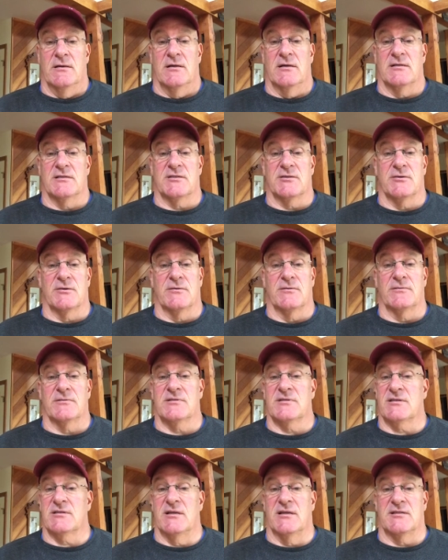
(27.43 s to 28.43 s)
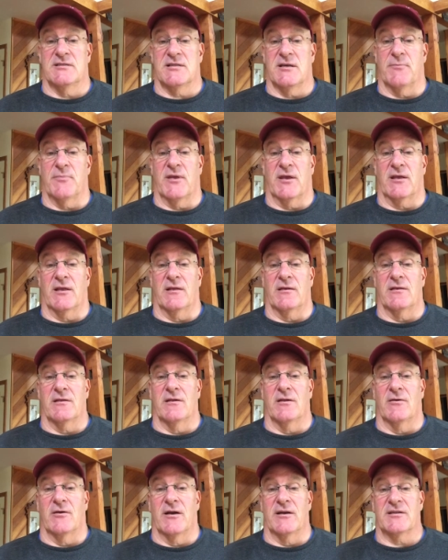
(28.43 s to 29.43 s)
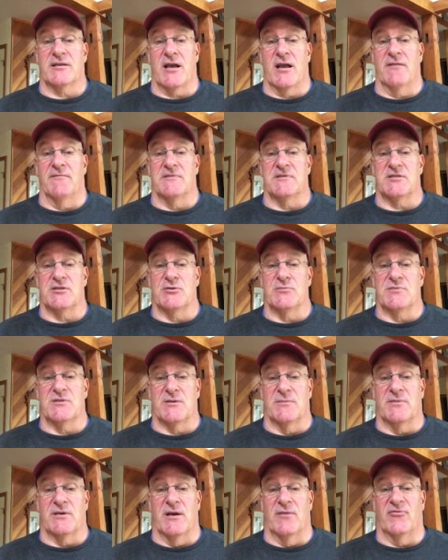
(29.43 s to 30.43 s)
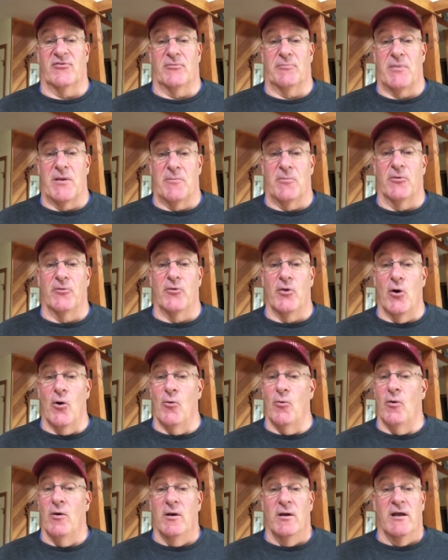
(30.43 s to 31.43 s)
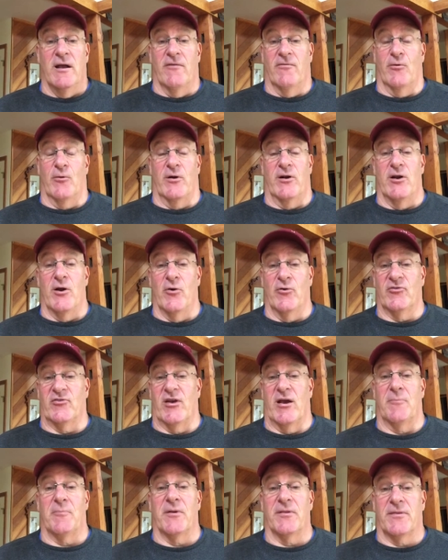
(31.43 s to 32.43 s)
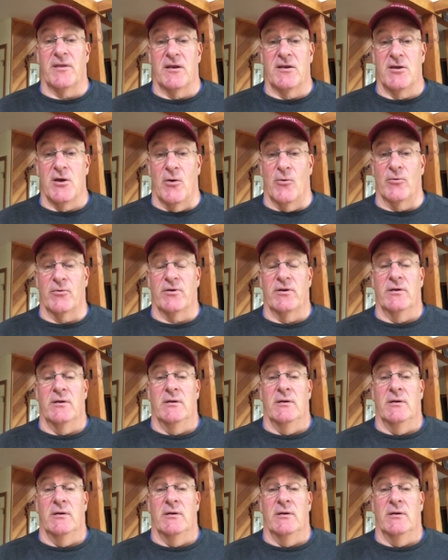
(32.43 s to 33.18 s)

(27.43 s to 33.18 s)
And so it's something that, I kind of assume sometimes that people know, everyone knows that, but they don't.